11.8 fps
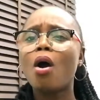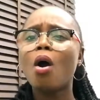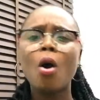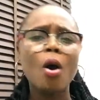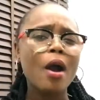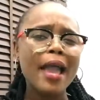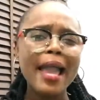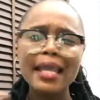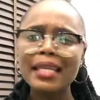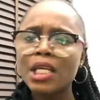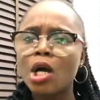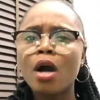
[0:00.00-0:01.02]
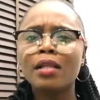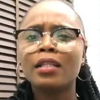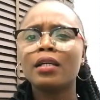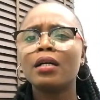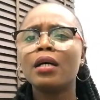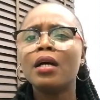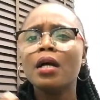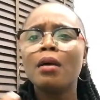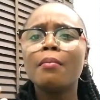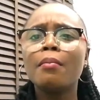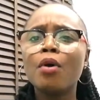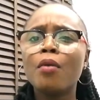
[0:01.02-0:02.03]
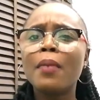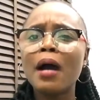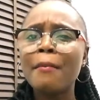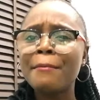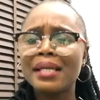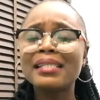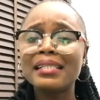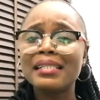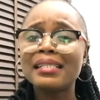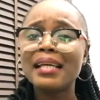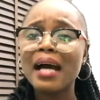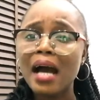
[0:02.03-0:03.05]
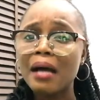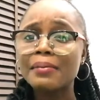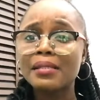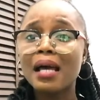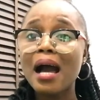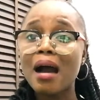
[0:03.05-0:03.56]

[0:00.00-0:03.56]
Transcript: or any other mobile messaging apps